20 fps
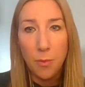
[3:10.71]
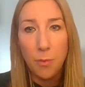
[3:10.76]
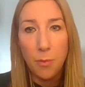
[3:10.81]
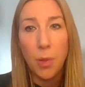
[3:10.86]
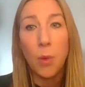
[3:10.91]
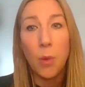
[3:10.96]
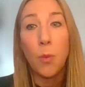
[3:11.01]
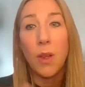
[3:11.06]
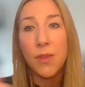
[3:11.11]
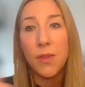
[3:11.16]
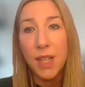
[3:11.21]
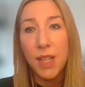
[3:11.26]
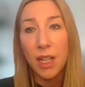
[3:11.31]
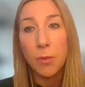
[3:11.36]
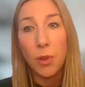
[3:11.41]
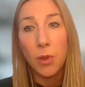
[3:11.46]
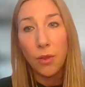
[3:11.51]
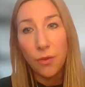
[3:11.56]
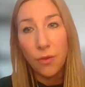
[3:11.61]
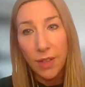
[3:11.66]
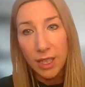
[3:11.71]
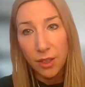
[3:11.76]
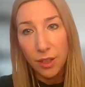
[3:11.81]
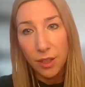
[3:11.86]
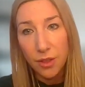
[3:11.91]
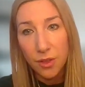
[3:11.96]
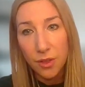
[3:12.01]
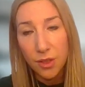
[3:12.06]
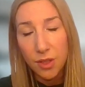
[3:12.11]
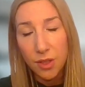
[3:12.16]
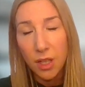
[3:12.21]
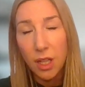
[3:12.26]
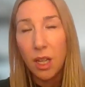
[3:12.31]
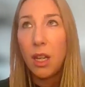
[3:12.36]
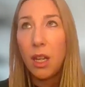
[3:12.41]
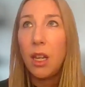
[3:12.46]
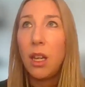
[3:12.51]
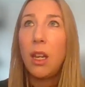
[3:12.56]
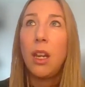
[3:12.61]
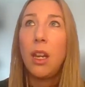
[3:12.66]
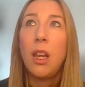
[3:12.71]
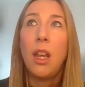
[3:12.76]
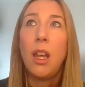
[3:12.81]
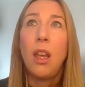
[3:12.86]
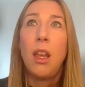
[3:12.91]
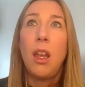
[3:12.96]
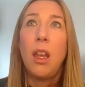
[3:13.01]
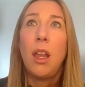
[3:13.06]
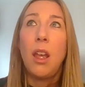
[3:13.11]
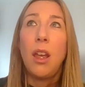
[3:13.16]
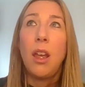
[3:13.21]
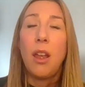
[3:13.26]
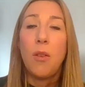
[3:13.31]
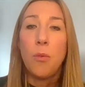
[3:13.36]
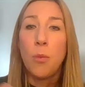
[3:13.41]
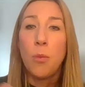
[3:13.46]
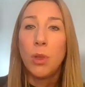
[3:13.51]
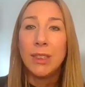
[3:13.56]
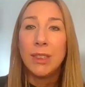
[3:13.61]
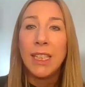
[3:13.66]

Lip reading: But with dermal fillers, what